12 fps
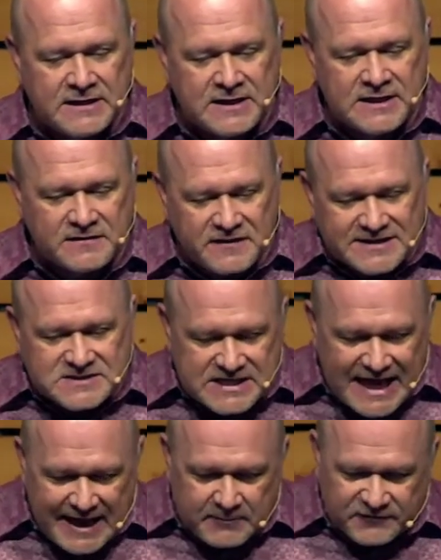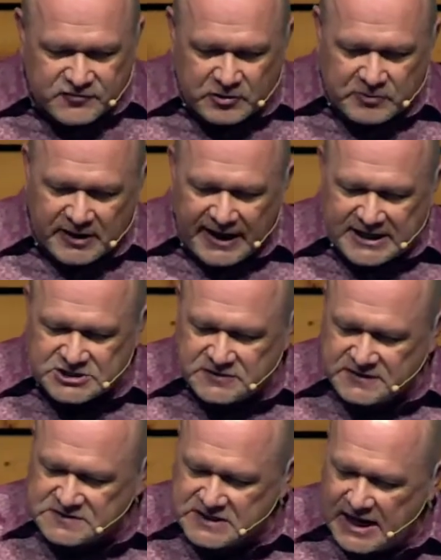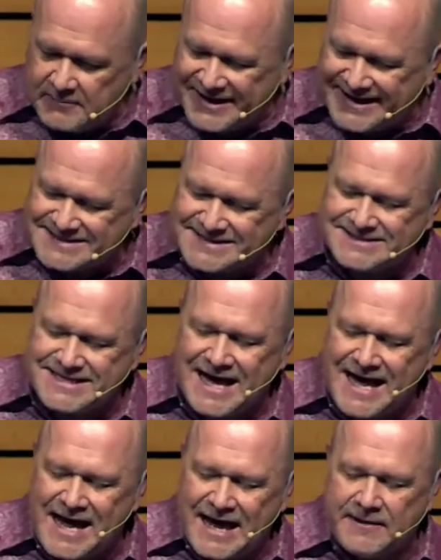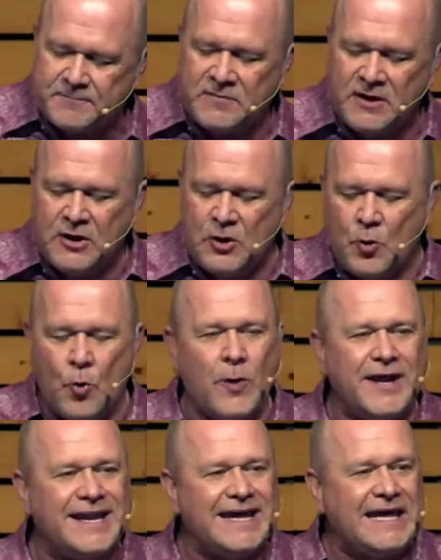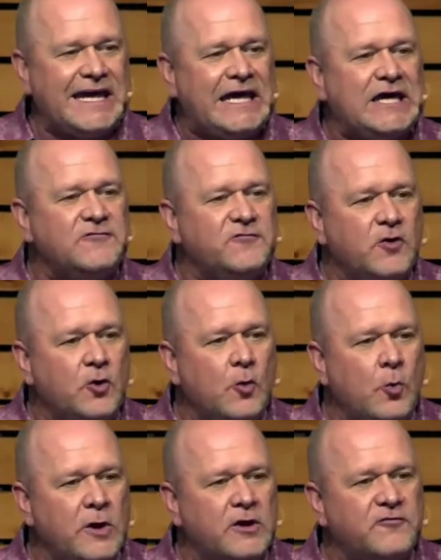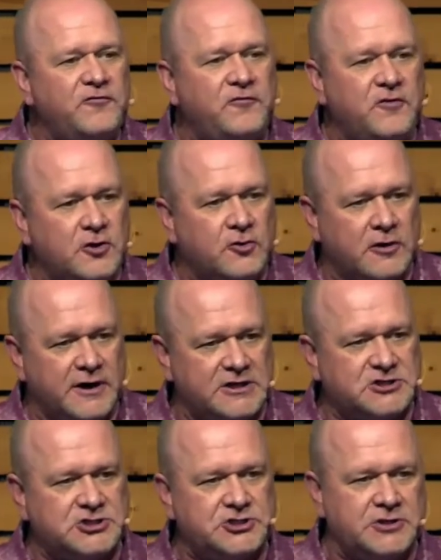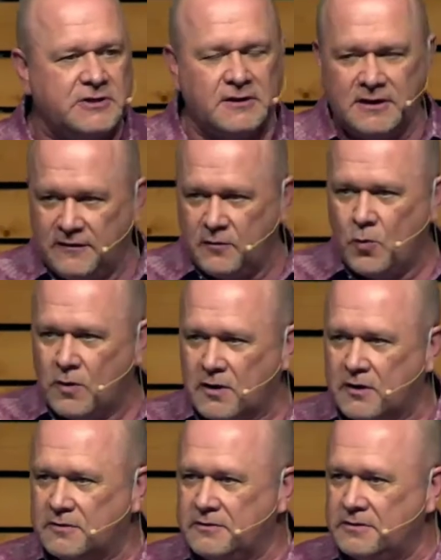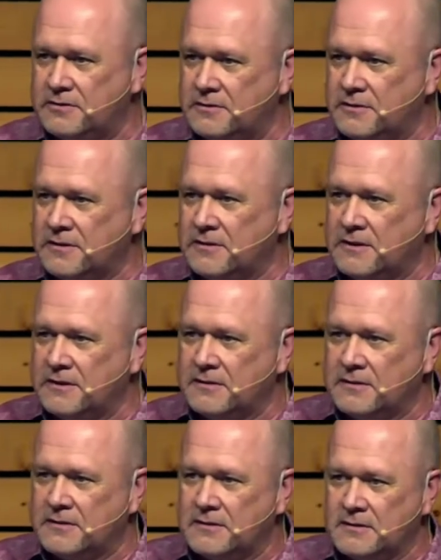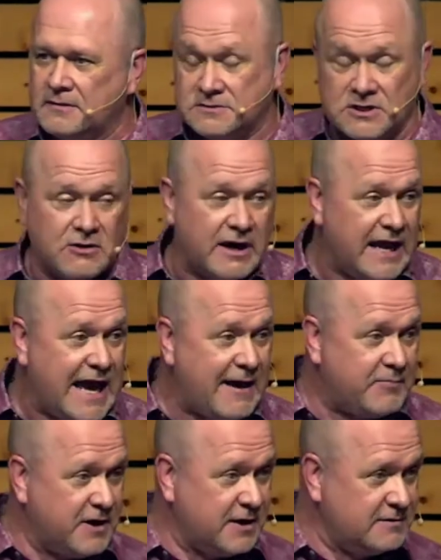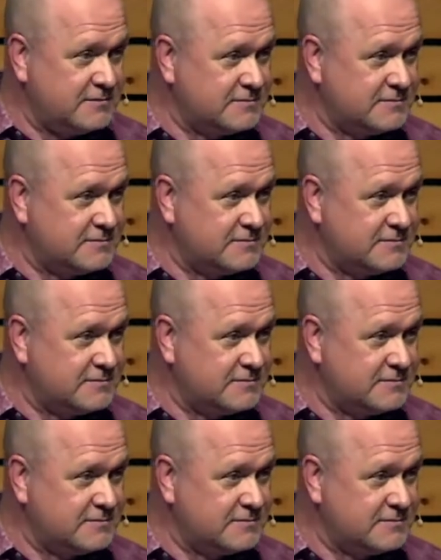This time of tribulation that's coming is a time when evil will flourish in the world. It's already happening.